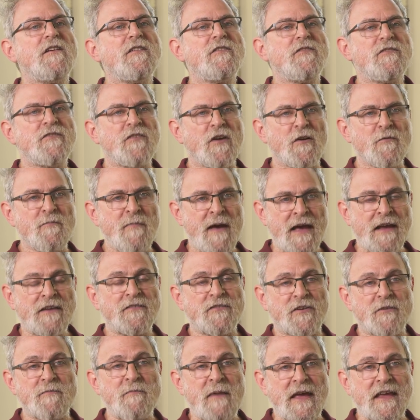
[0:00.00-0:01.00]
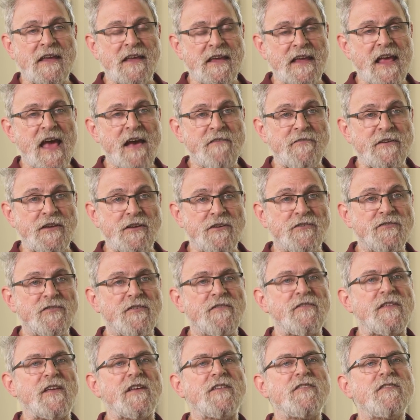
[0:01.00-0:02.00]
So banks are making heavy use
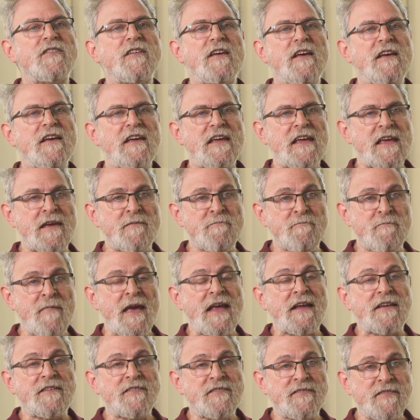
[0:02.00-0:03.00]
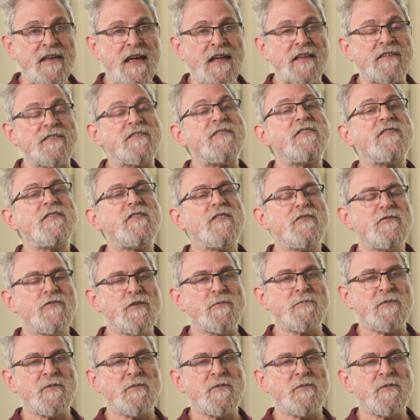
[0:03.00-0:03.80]
of this. It makes sense to